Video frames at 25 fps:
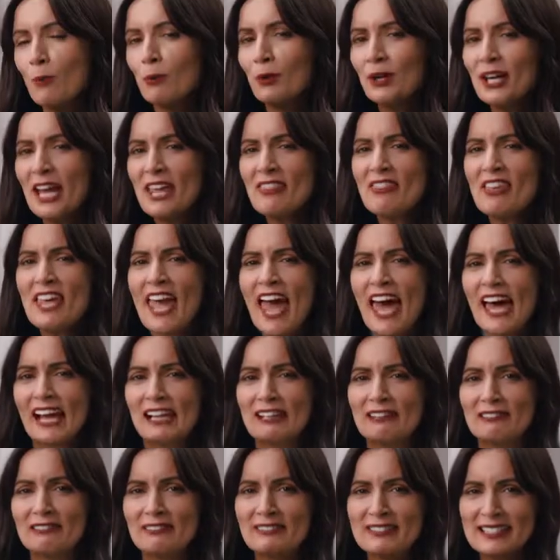Bring in the
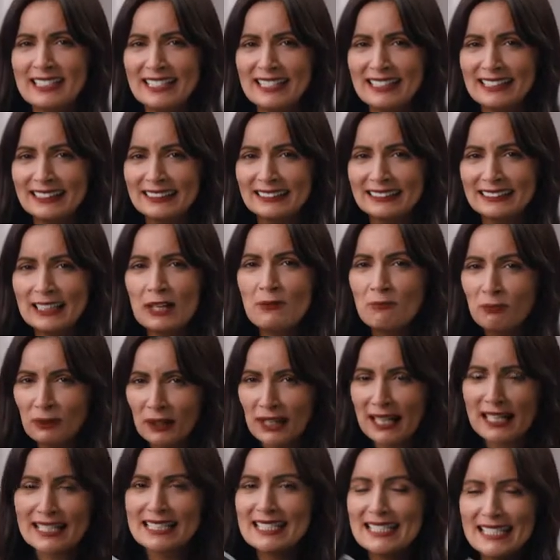elves,
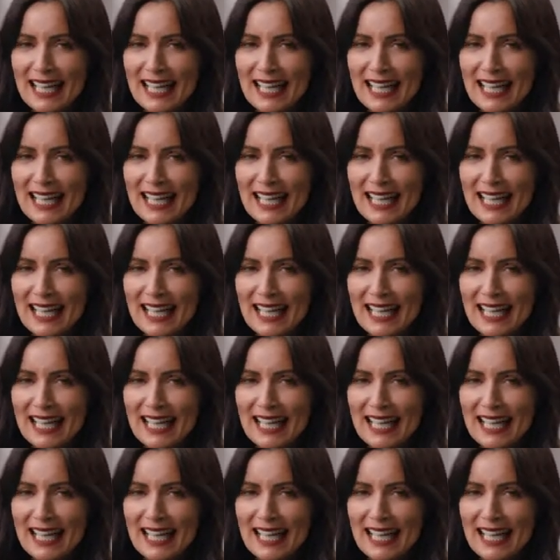bring in